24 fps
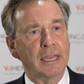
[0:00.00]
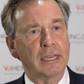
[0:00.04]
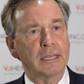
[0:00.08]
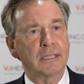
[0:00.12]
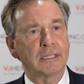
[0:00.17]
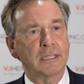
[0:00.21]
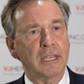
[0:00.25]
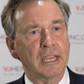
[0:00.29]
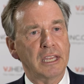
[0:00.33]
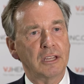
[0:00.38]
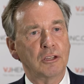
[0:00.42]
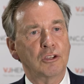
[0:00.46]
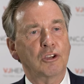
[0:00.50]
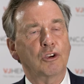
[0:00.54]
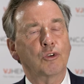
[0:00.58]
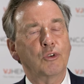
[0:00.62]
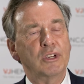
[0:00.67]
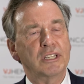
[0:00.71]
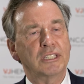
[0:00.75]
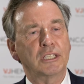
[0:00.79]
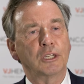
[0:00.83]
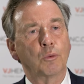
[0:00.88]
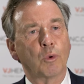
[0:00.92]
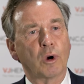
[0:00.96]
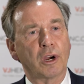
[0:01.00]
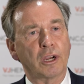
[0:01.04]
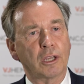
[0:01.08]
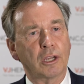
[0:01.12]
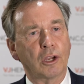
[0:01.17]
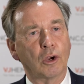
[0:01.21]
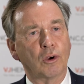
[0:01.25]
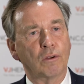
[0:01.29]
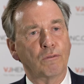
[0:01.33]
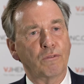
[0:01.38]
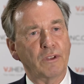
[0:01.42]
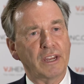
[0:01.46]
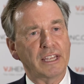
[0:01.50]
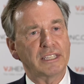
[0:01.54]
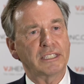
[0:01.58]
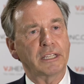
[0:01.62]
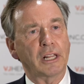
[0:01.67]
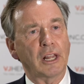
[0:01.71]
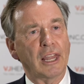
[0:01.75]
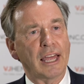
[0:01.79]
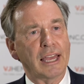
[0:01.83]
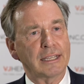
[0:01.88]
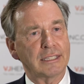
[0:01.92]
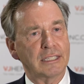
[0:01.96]
is increasing work on
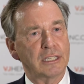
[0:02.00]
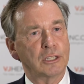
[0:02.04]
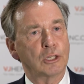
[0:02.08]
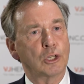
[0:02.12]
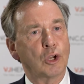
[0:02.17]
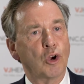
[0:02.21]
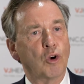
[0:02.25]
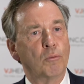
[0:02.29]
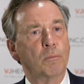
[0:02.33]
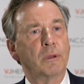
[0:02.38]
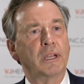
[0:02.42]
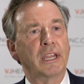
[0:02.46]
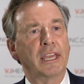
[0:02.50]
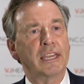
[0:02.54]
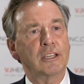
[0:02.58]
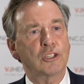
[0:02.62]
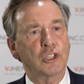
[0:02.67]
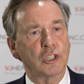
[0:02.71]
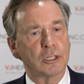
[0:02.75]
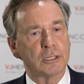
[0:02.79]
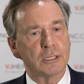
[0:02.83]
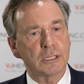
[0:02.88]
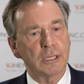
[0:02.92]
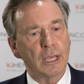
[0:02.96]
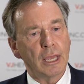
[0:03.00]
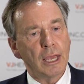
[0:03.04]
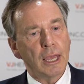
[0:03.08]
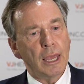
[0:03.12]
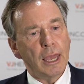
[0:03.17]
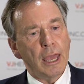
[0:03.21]
venetoclax in combinations.